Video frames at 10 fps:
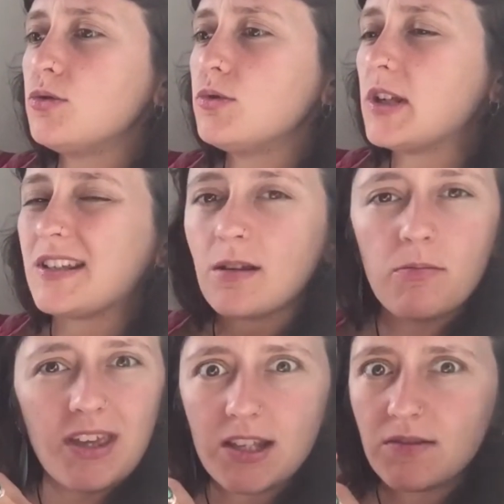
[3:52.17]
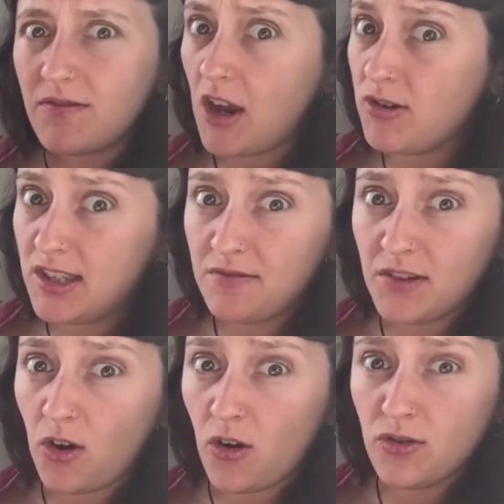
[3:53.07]
that something is very
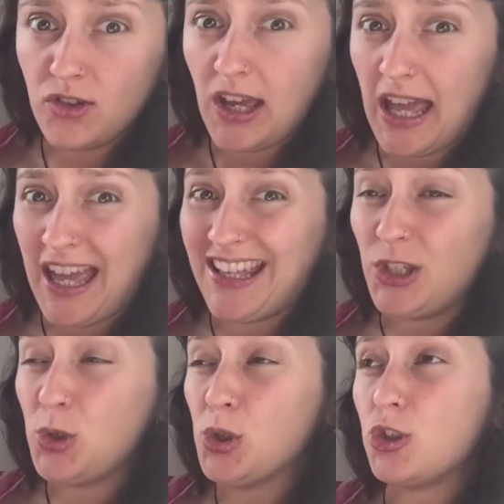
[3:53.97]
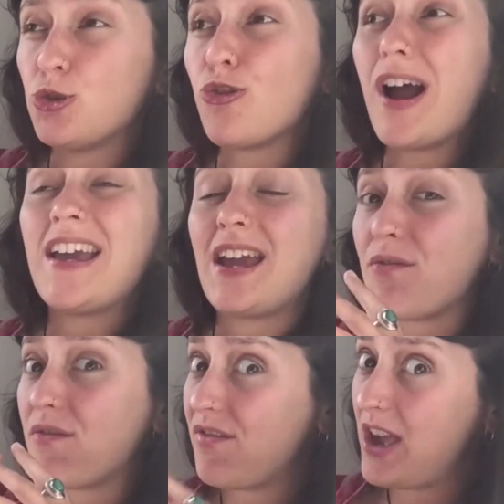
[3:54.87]
difficult and you are
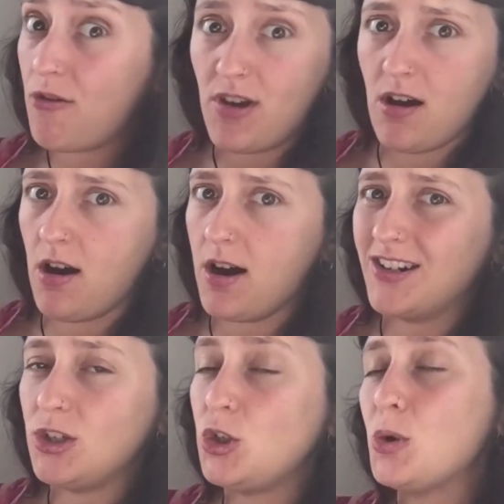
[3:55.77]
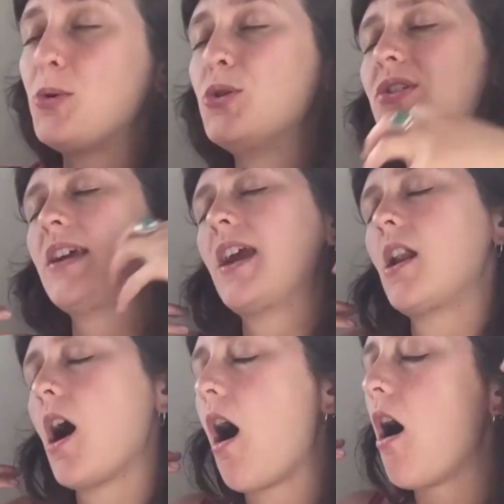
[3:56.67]
trying very hard. You're putting
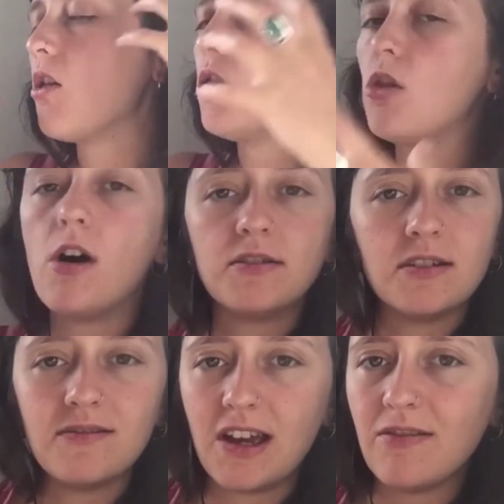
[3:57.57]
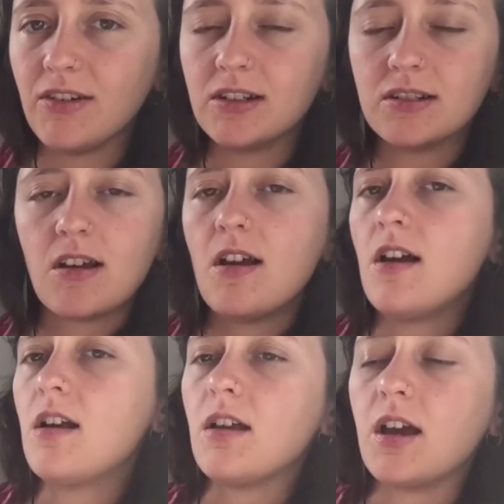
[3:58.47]
in a lot of effort.
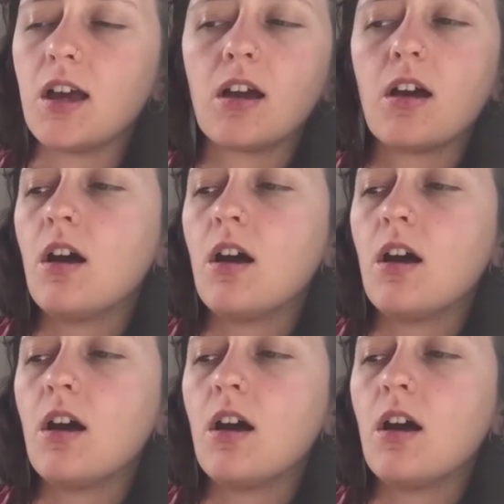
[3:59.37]
Like,